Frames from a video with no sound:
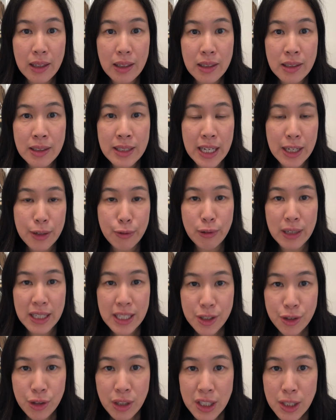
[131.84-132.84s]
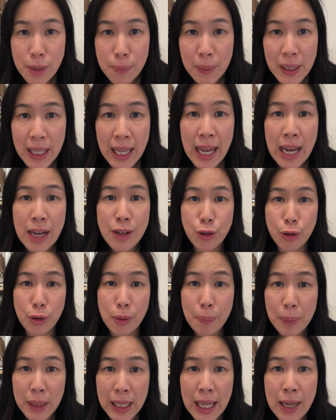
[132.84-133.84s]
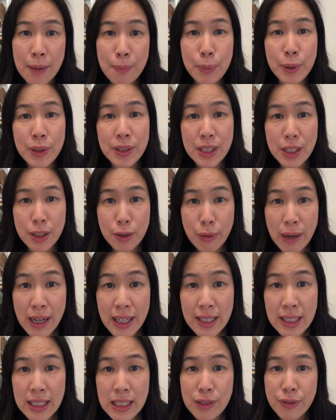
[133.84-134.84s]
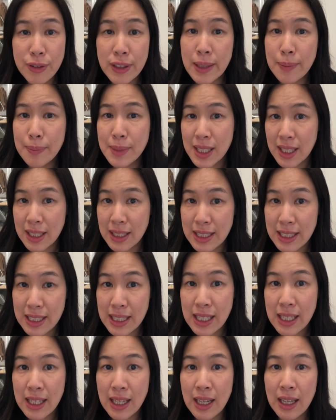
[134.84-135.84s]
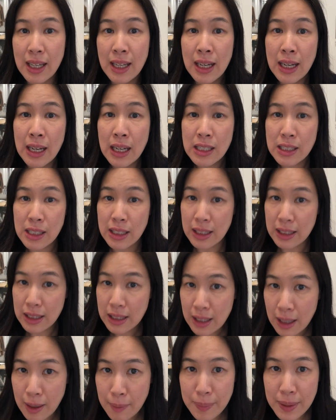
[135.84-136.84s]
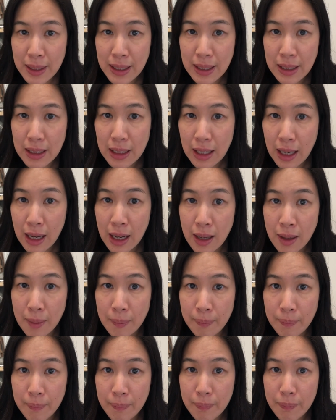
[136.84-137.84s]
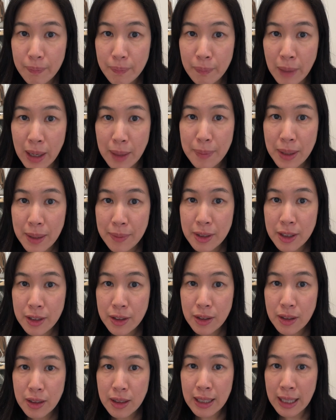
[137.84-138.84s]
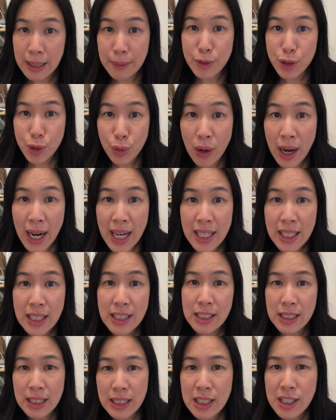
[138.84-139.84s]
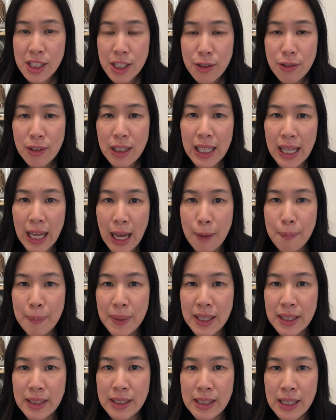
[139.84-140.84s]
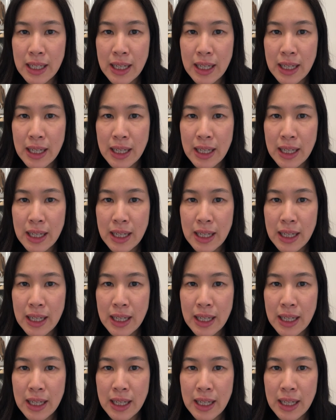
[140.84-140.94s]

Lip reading: debt restructure plan or a plan put to creditors for them to consider so that the company might be able to keep trading. So this generally happens